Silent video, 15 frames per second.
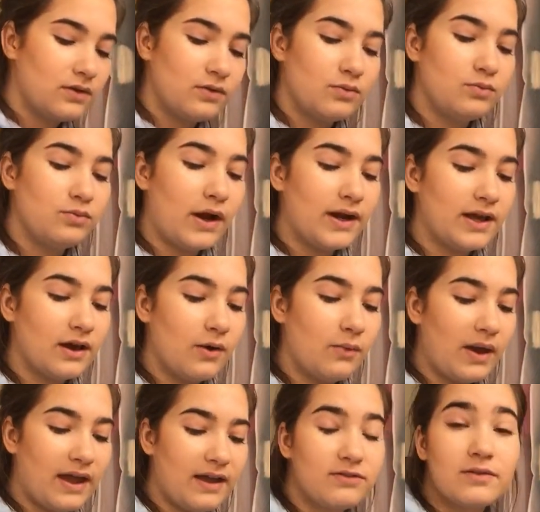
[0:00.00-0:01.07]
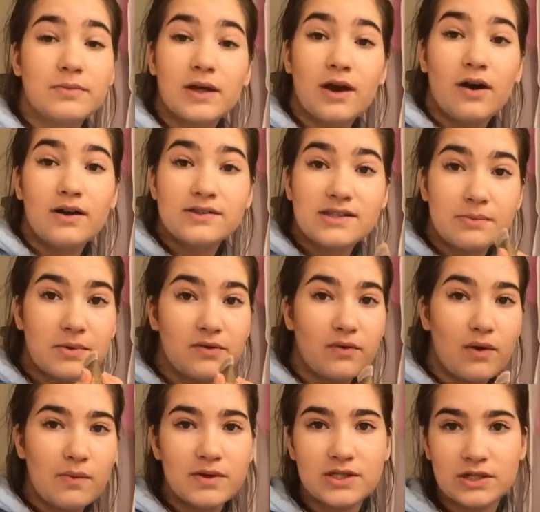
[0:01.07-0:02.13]
running away from the concept of
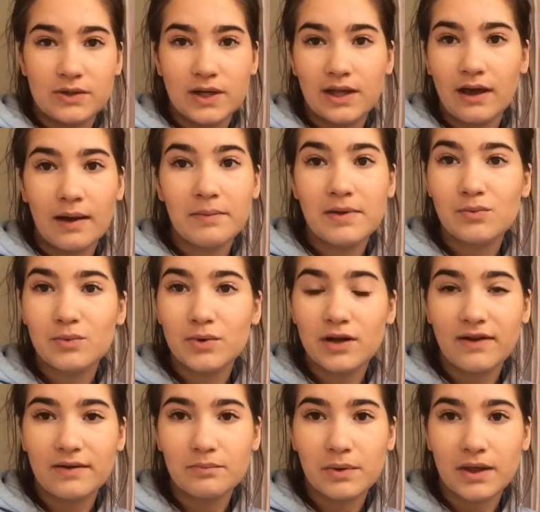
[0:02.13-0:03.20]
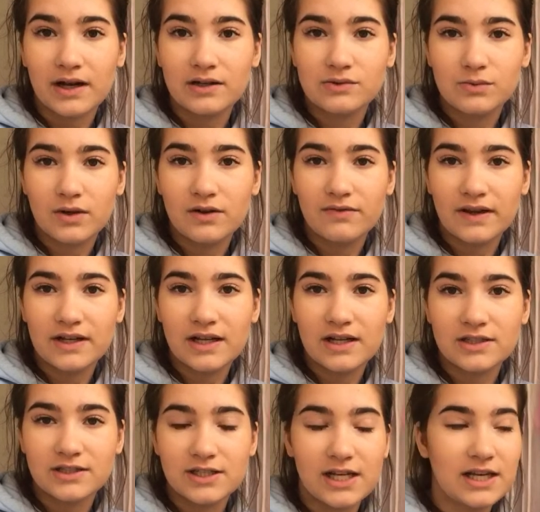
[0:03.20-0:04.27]
what we're doing. I mean, we're event planners, we're event
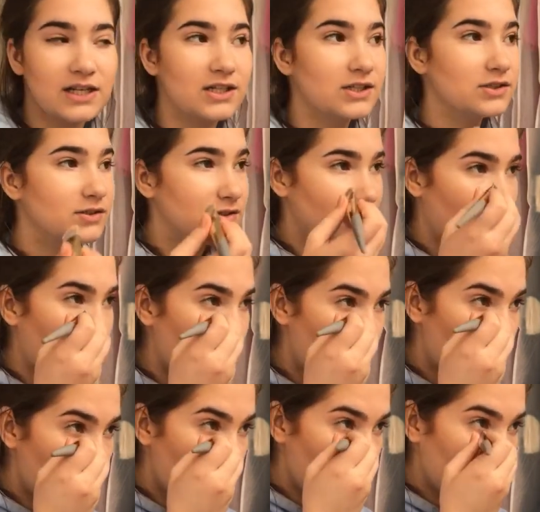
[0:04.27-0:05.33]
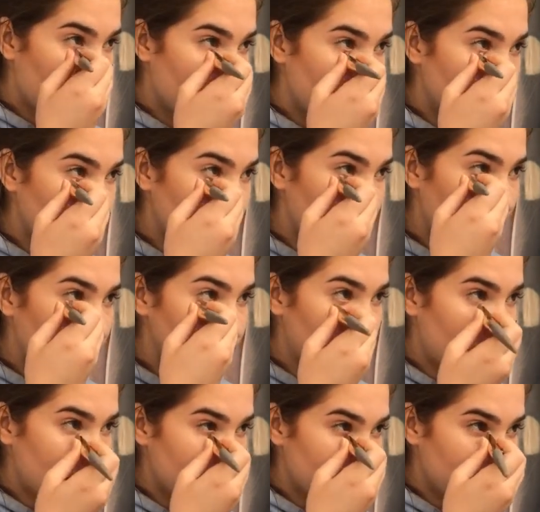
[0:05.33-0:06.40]
entertainers, so you know,
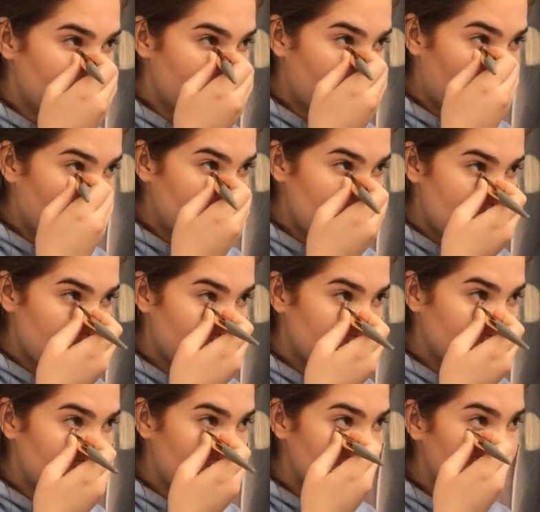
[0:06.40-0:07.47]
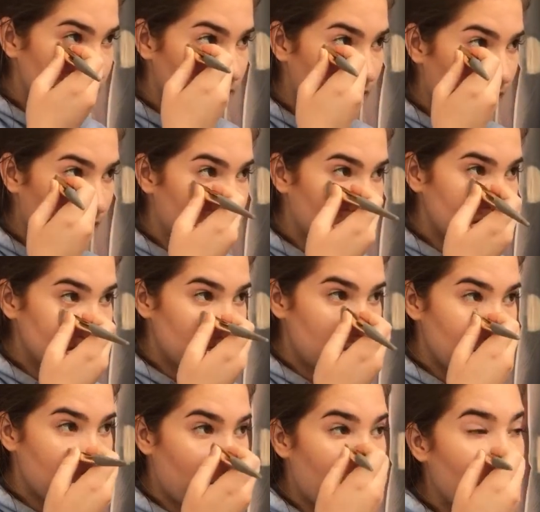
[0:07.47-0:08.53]
like, what we do is based on gatherings of
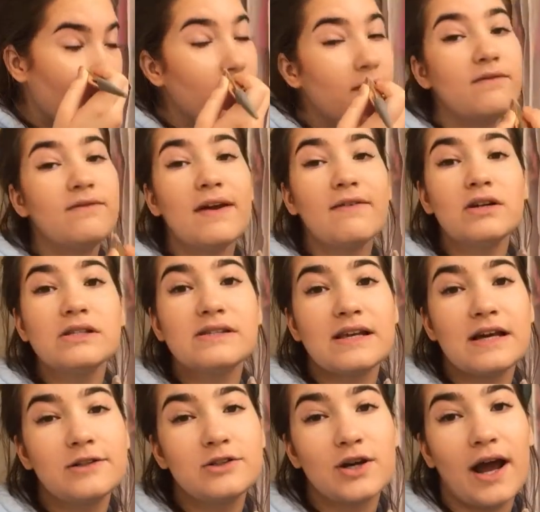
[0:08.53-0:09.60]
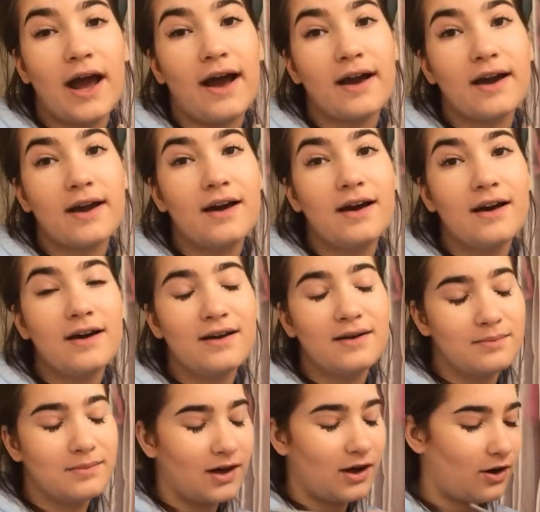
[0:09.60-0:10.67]
people. Favorite soundtrack?
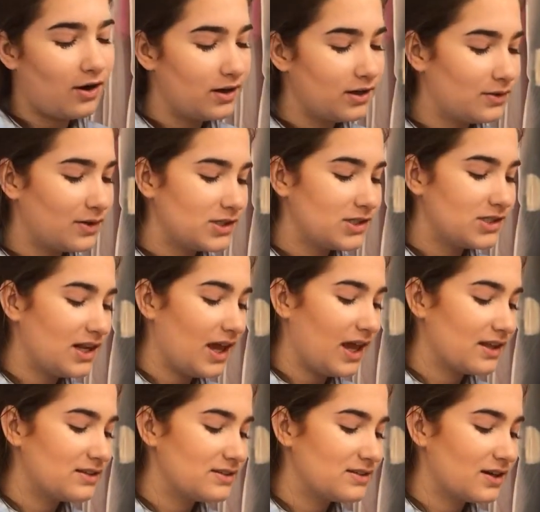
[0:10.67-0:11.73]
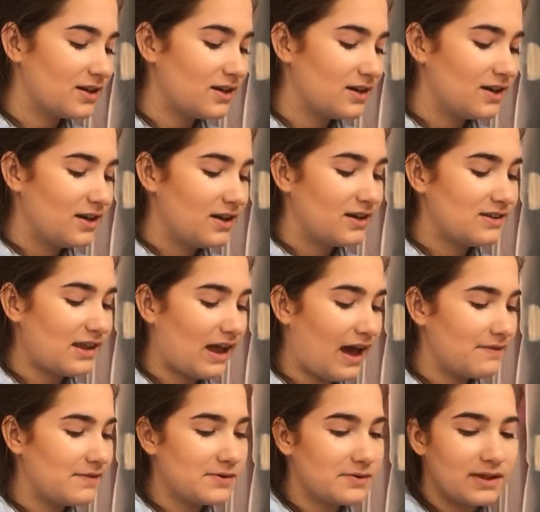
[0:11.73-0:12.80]
Hard question to answer because I
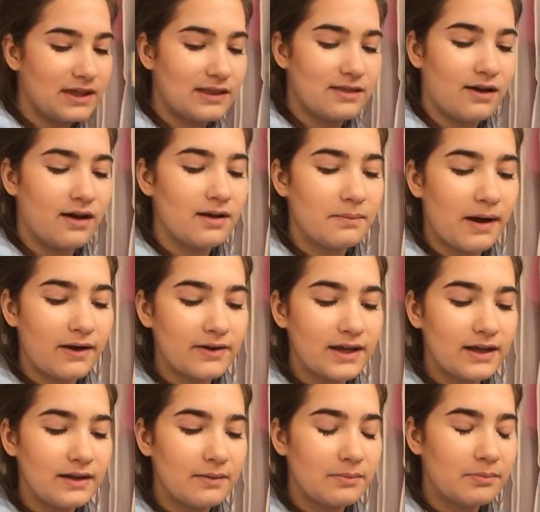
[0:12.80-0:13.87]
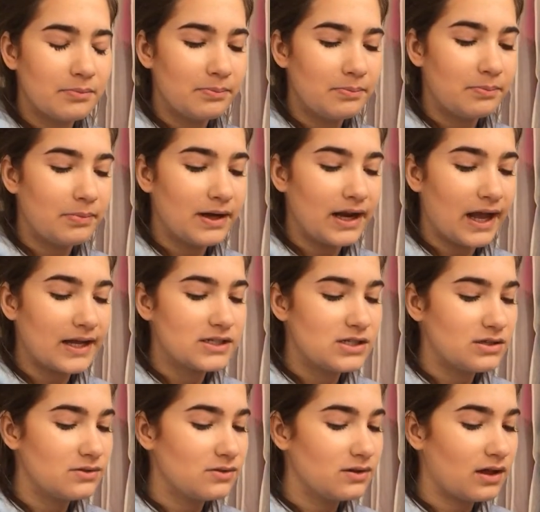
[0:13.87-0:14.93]
haven't really thought about it, but I
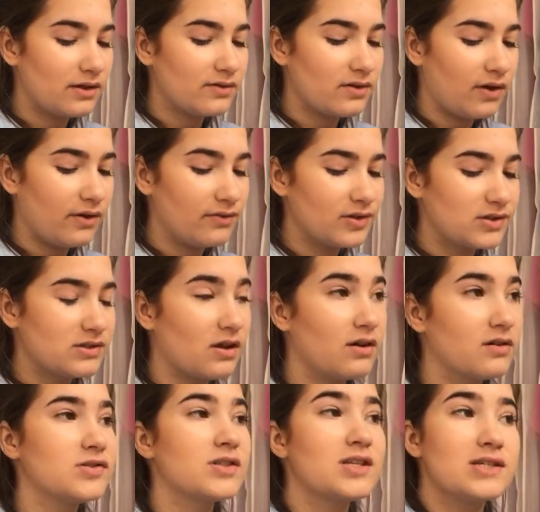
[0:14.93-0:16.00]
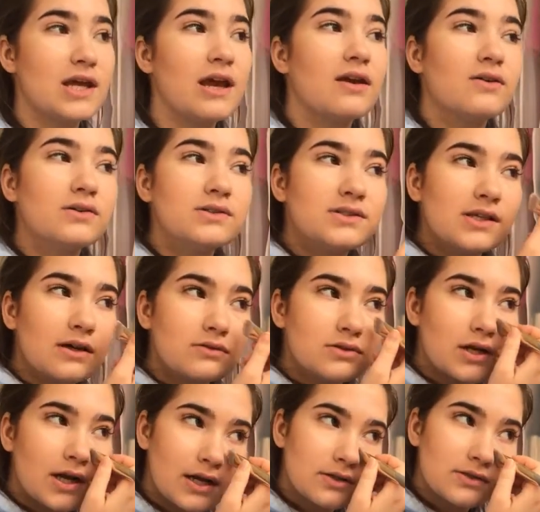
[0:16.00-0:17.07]
do love all the songs in the Tangled
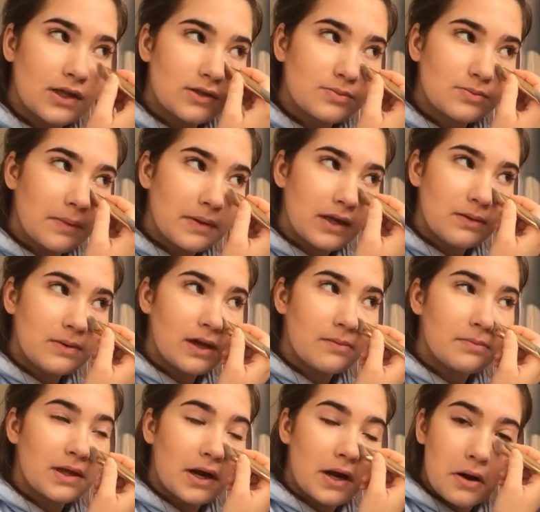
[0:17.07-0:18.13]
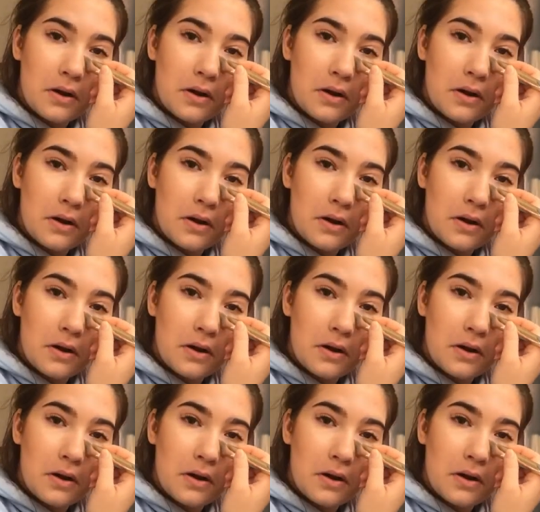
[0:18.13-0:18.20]
soundtrack, so that's probably gonna be up there.